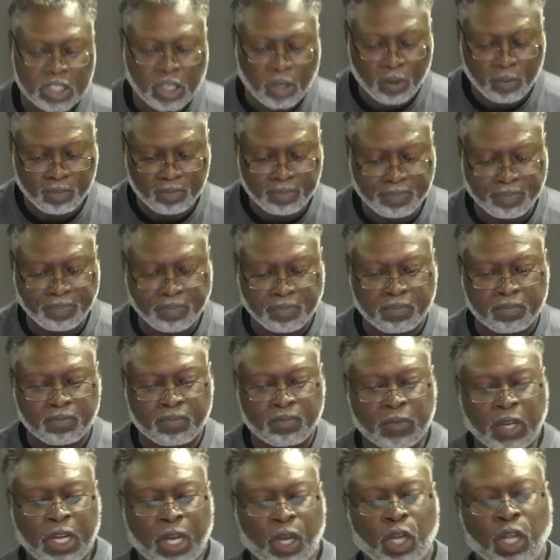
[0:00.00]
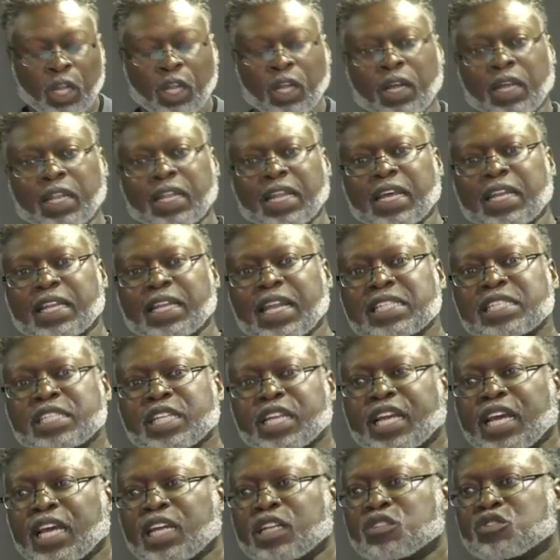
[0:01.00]
so let's
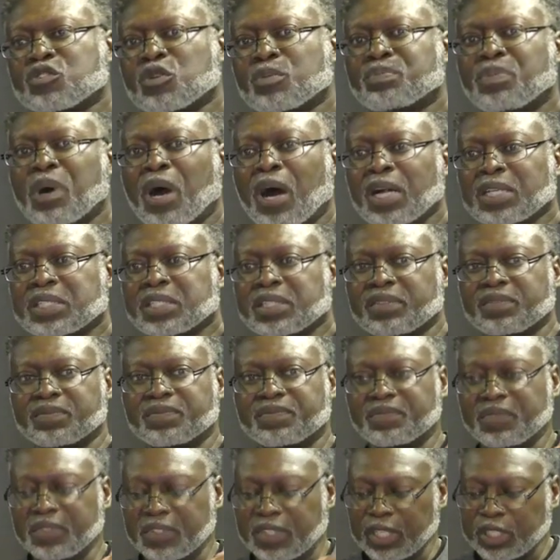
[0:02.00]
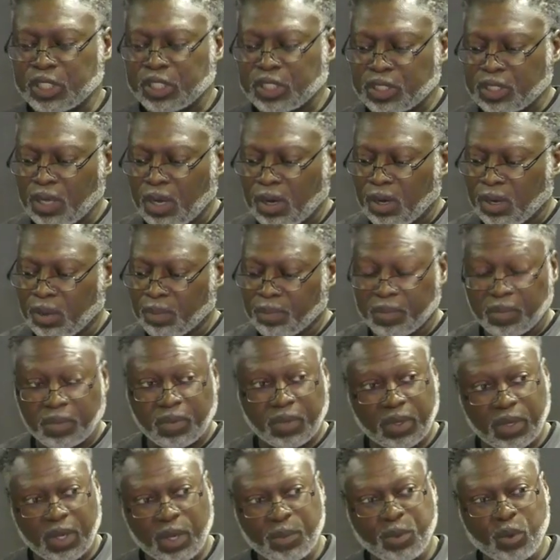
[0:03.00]
look at some parts of this song.
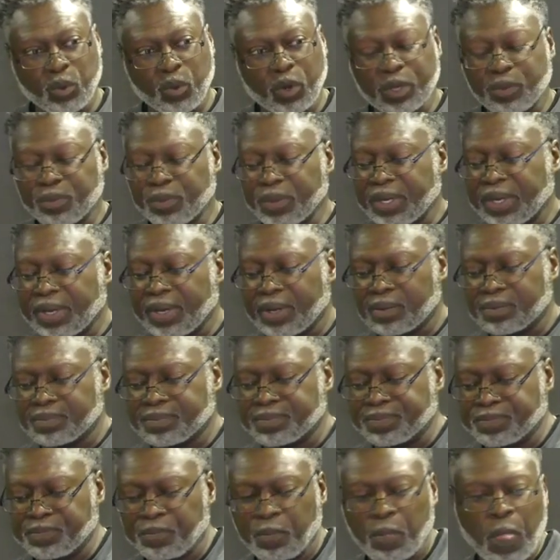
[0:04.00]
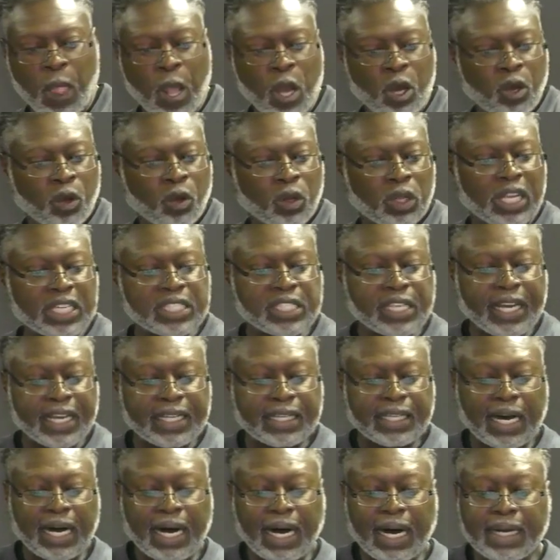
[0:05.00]
If you're with me now. Let's look
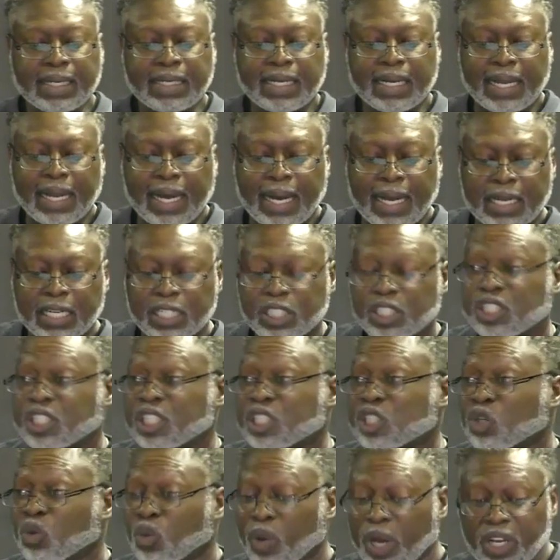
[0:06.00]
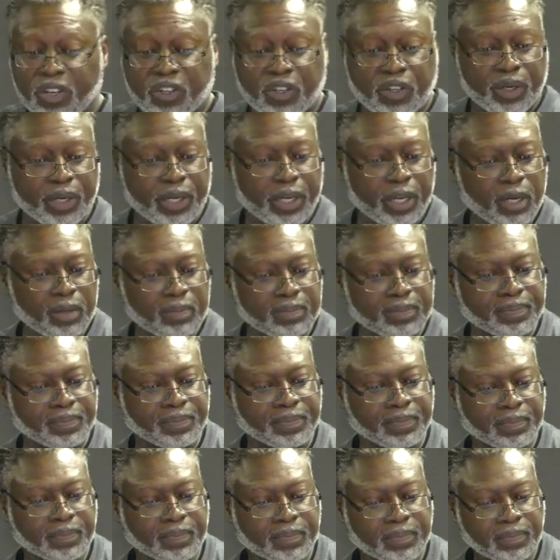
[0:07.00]
at the underlying situation here.
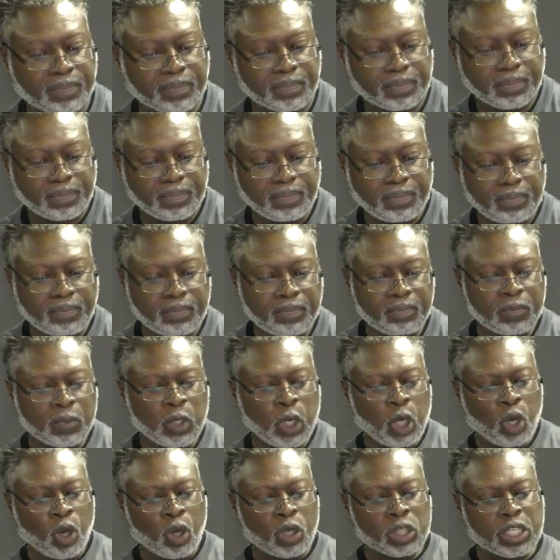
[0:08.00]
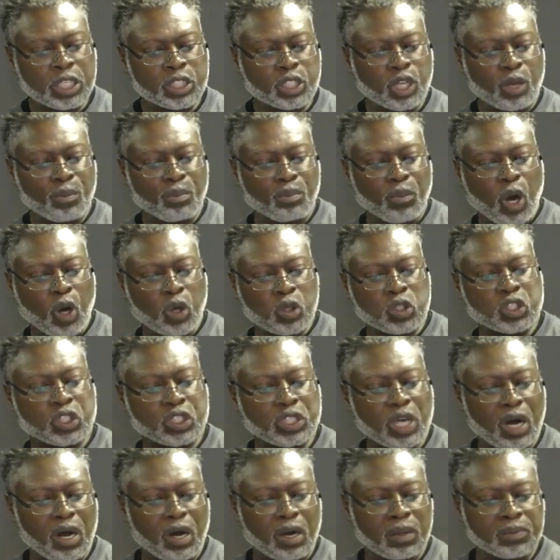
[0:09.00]
it says that most
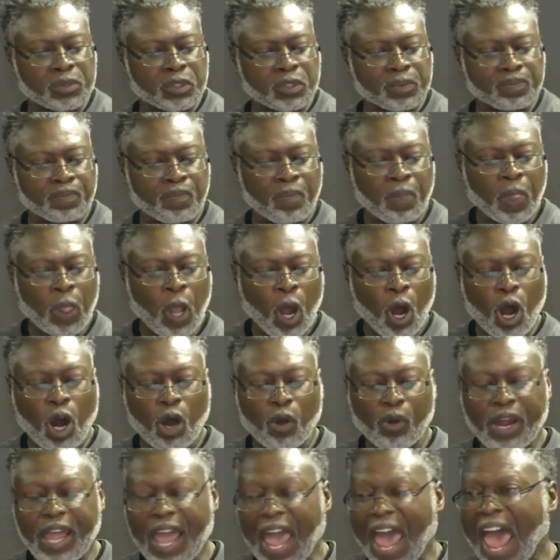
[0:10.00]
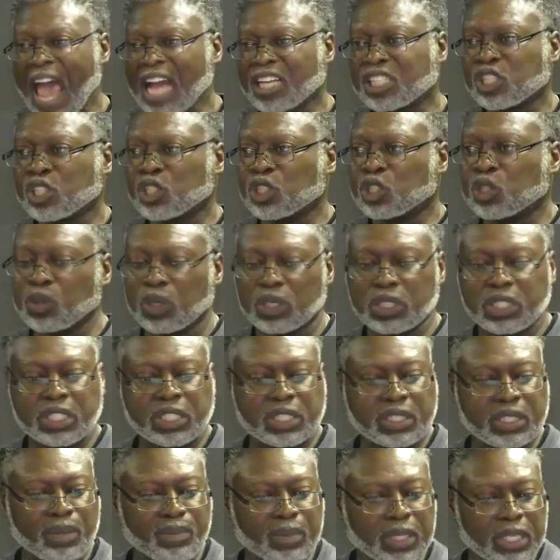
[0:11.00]
songs are reaction to a
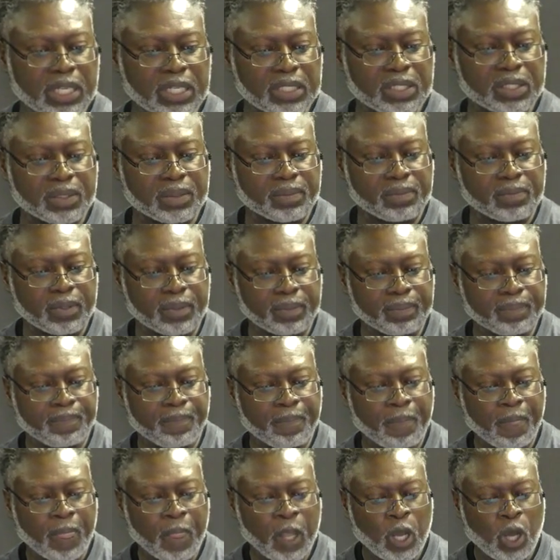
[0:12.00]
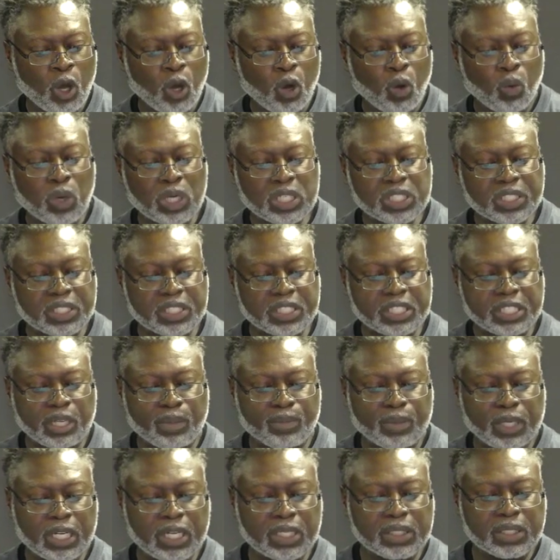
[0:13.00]
stimulus. What is the
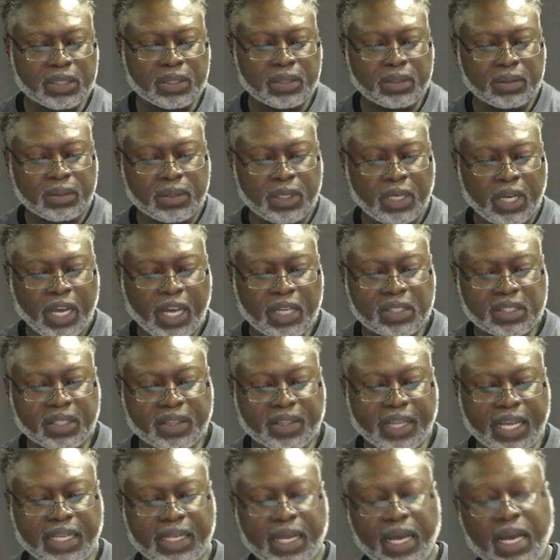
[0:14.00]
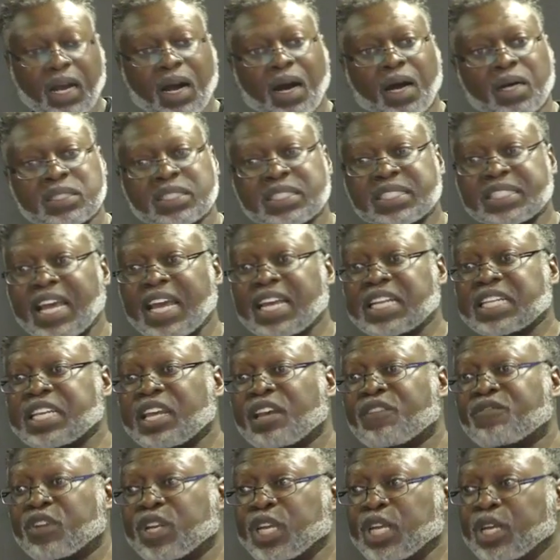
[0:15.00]
stimulus? It's the thing that causes
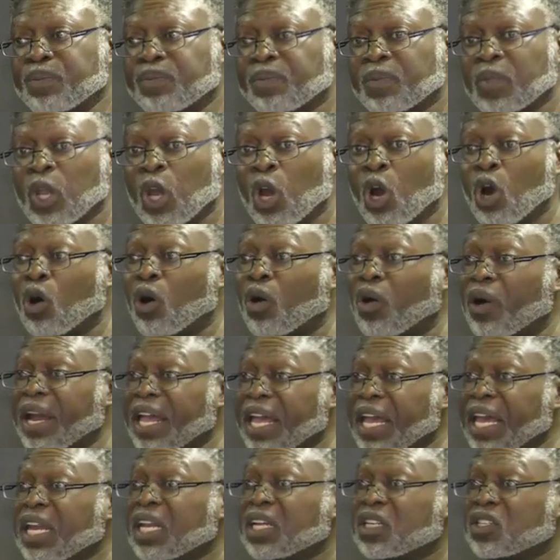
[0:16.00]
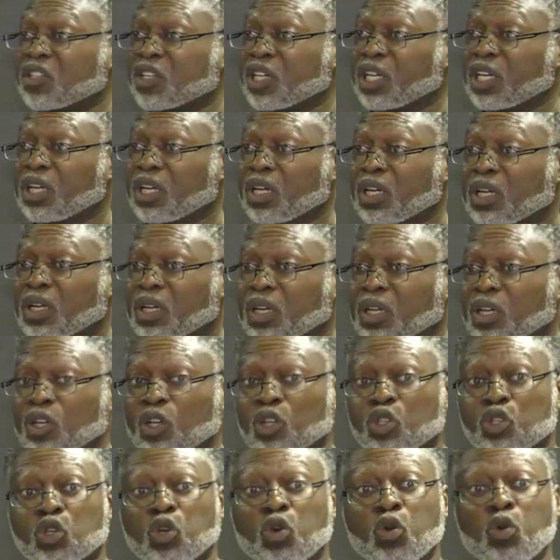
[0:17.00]
activity or energy
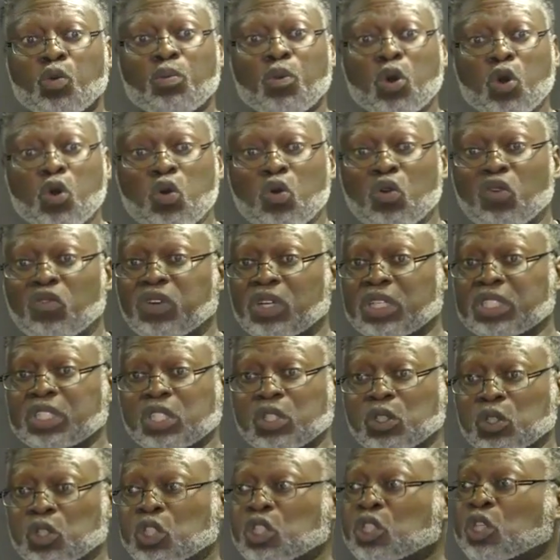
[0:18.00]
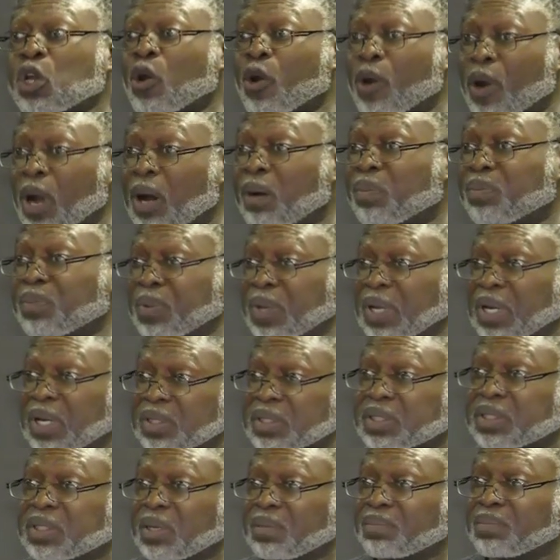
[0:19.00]
to move or to stir up
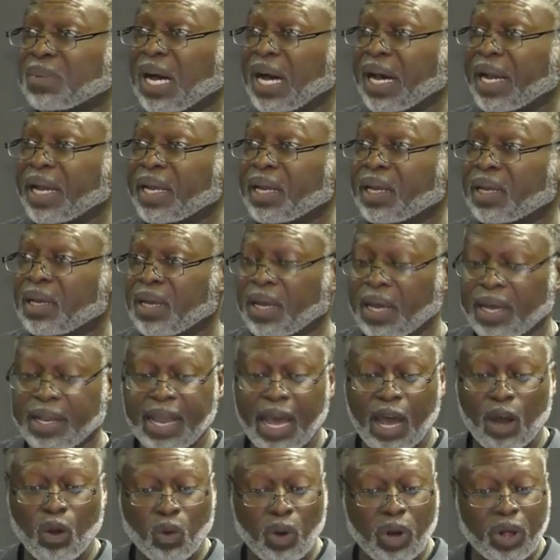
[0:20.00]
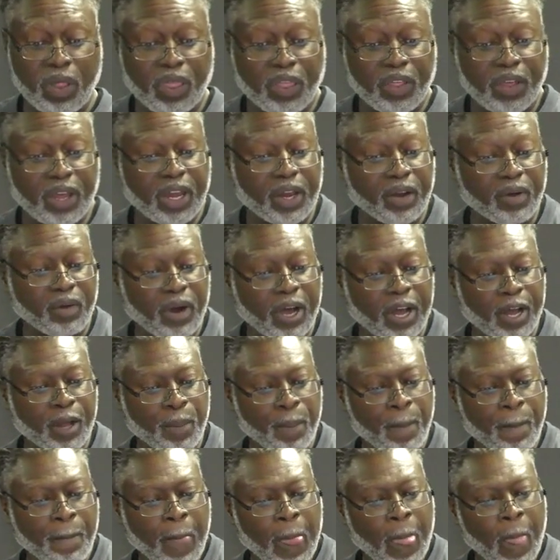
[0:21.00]
in somebody in that one thing,
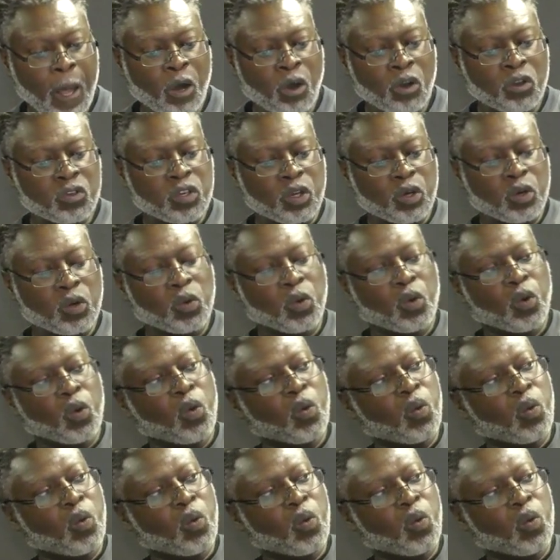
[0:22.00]
right? So